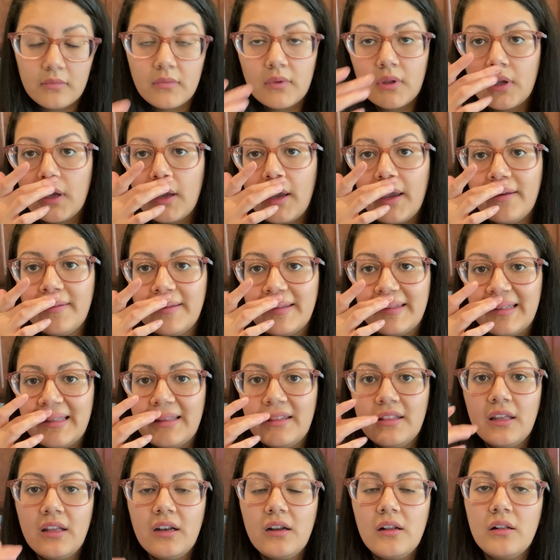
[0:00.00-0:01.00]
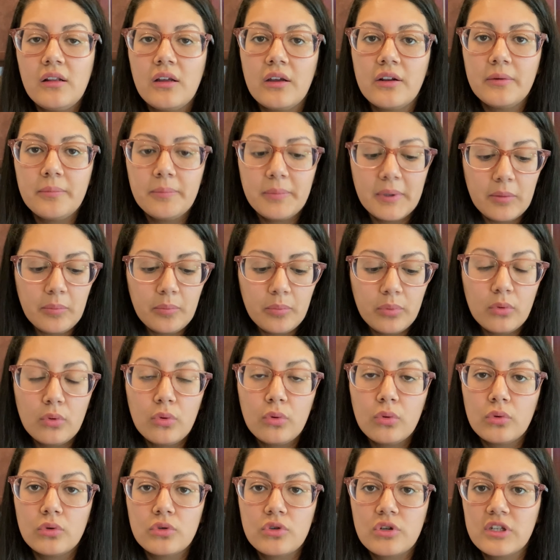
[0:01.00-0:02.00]
I've seen that a lot of
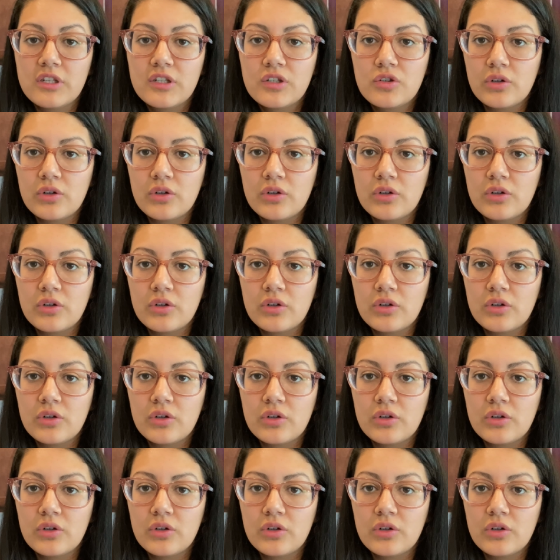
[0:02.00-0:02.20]
people just